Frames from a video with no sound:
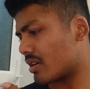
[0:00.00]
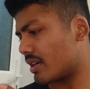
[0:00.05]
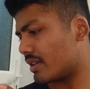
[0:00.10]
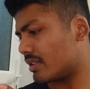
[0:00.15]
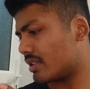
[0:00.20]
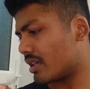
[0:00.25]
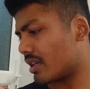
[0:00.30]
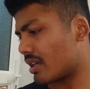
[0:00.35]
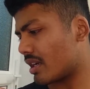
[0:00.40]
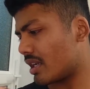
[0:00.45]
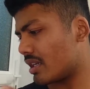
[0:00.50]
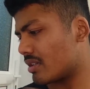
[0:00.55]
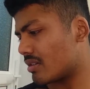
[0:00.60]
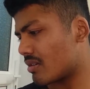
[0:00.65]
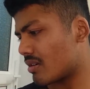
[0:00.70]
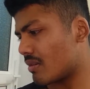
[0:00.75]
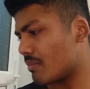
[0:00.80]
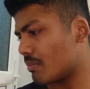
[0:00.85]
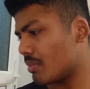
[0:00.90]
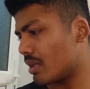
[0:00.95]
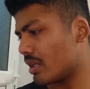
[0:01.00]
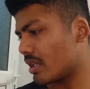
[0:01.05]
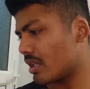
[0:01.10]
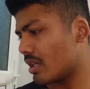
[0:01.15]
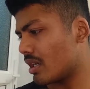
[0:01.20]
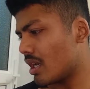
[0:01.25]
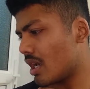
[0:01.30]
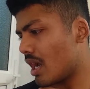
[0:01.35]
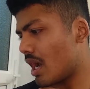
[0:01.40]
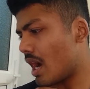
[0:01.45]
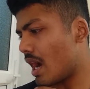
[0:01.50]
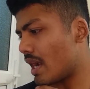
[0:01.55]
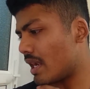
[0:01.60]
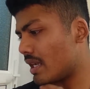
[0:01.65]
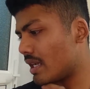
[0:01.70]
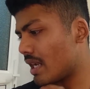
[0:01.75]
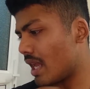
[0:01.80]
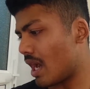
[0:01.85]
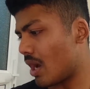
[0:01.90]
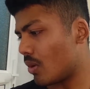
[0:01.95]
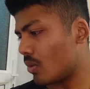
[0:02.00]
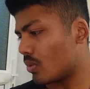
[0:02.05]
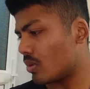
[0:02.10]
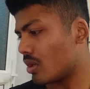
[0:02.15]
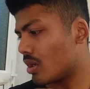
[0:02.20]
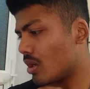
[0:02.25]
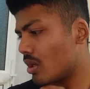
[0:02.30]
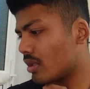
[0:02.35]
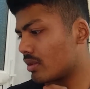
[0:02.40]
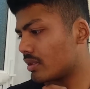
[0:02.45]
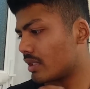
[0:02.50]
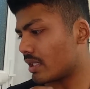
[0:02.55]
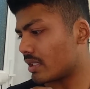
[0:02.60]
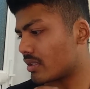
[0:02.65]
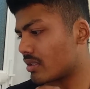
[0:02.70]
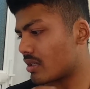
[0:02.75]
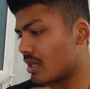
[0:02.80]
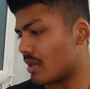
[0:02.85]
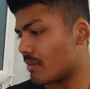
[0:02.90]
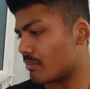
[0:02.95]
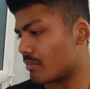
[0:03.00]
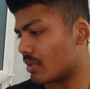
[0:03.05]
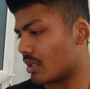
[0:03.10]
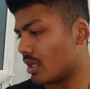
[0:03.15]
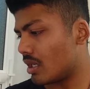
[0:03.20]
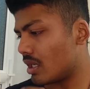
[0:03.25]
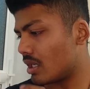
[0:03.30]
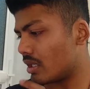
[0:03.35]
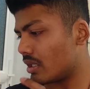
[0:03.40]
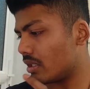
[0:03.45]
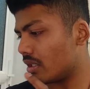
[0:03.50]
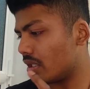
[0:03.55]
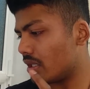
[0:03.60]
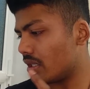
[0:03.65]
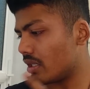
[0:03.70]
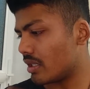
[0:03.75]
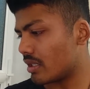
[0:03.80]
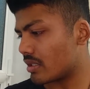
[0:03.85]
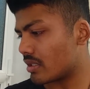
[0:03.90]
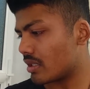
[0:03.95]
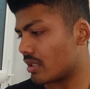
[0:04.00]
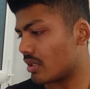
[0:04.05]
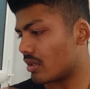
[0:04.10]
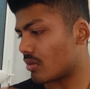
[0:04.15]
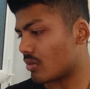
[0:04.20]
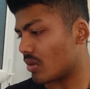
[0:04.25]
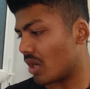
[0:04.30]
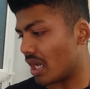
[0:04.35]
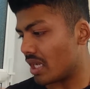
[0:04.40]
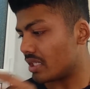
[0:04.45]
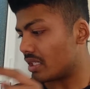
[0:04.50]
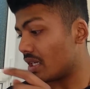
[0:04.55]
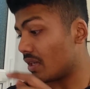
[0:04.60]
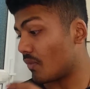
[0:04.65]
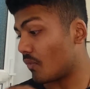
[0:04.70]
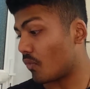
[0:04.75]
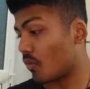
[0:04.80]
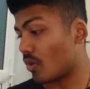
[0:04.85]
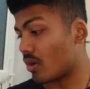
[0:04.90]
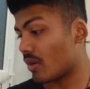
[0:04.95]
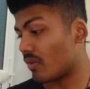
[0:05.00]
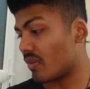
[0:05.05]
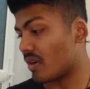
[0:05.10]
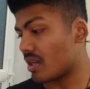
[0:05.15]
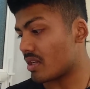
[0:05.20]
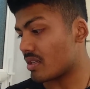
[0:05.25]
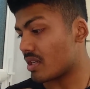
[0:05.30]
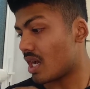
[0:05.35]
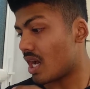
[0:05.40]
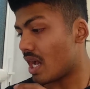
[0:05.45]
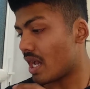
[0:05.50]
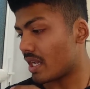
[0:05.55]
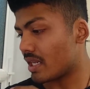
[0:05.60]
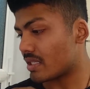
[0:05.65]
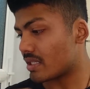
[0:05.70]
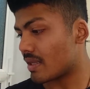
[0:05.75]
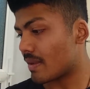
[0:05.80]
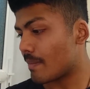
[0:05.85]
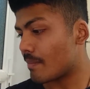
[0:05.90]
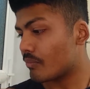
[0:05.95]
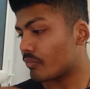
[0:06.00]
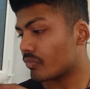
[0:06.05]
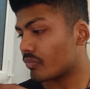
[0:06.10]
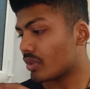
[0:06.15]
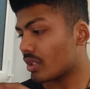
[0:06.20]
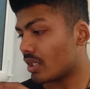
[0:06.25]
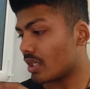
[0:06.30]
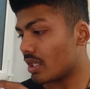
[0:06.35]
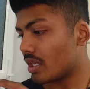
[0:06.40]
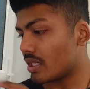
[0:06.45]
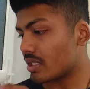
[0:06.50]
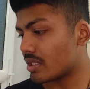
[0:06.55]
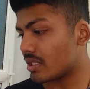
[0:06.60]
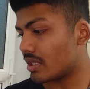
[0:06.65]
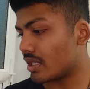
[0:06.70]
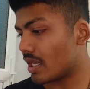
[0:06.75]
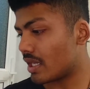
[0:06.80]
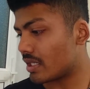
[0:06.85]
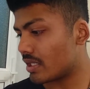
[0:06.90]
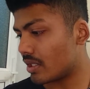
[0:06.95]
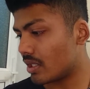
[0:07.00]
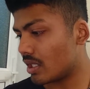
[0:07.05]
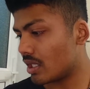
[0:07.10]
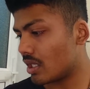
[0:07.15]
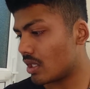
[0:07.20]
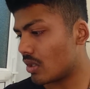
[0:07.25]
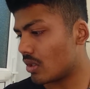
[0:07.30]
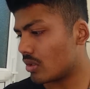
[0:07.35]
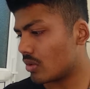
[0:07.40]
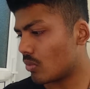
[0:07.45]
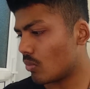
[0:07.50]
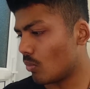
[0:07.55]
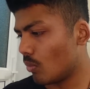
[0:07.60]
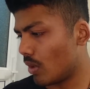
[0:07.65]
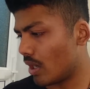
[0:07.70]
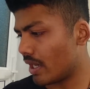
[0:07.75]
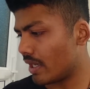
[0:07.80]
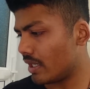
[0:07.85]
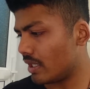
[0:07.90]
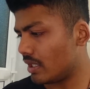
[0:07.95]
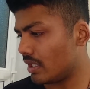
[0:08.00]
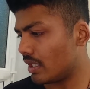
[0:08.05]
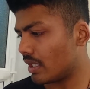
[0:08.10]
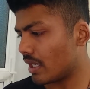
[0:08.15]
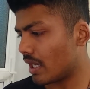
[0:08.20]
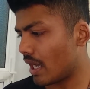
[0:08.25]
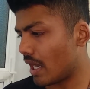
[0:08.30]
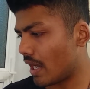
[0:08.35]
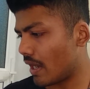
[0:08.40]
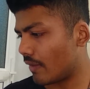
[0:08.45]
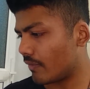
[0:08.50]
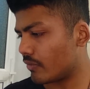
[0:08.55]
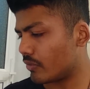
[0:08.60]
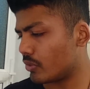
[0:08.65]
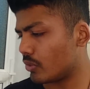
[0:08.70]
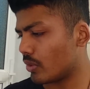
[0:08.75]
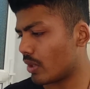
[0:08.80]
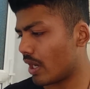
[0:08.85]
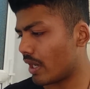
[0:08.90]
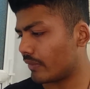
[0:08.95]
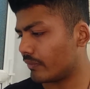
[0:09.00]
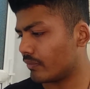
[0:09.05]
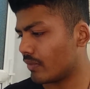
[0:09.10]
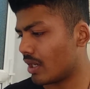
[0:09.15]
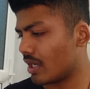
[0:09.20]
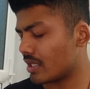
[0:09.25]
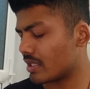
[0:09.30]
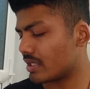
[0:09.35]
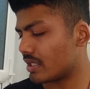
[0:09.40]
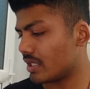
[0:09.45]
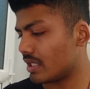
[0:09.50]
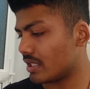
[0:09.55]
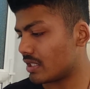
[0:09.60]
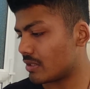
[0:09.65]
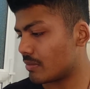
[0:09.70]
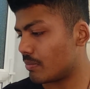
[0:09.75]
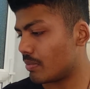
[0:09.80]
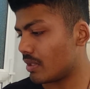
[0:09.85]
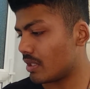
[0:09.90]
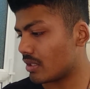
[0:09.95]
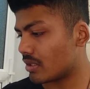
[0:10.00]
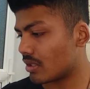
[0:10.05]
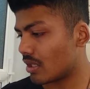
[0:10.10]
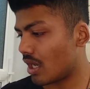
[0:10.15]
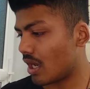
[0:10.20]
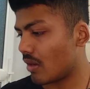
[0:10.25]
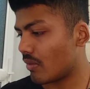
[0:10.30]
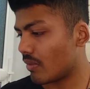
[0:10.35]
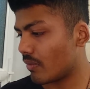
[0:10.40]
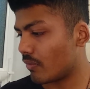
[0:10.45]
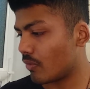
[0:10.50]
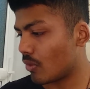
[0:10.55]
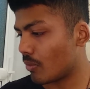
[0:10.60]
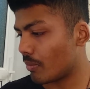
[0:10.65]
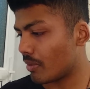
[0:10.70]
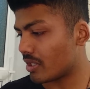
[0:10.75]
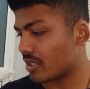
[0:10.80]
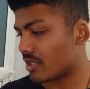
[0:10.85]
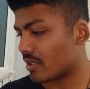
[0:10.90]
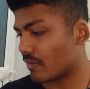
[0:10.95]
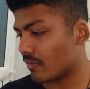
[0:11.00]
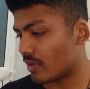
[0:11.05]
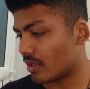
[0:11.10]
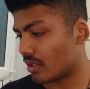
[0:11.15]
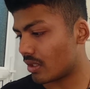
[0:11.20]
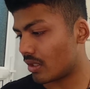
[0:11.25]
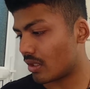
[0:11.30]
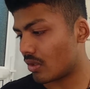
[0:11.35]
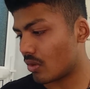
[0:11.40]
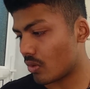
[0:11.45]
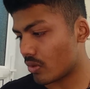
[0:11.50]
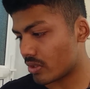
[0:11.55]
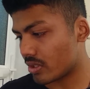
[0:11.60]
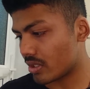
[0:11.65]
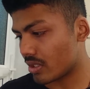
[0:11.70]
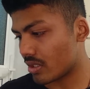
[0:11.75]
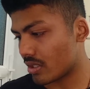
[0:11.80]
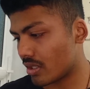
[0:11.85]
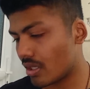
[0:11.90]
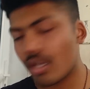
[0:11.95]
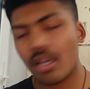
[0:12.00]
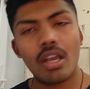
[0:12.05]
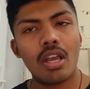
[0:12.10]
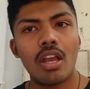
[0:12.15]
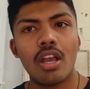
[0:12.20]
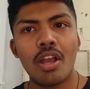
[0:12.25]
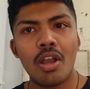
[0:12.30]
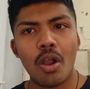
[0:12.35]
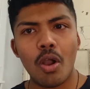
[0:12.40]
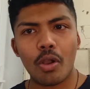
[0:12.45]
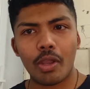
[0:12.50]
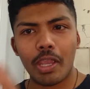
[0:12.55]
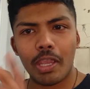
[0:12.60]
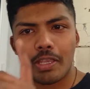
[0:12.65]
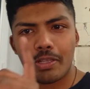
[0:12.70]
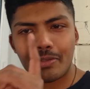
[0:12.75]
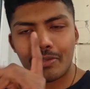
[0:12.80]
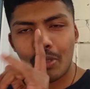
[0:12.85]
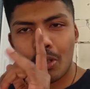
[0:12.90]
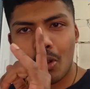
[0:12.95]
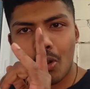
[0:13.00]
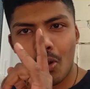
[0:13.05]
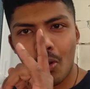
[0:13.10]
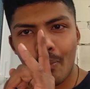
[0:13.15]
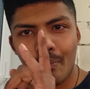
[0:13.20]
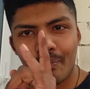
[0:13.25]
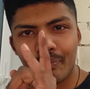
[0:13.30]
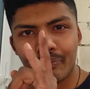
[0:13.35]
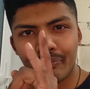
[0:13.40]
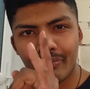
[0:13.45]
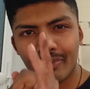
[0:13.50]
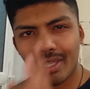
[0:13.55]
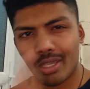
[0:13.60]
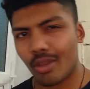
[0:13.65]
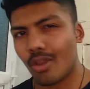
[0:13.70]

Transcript: terrain rumbling, and now that trump card is right in front of our eyes. Isn't that why have to advance each piece of our formation with caution? Okay, so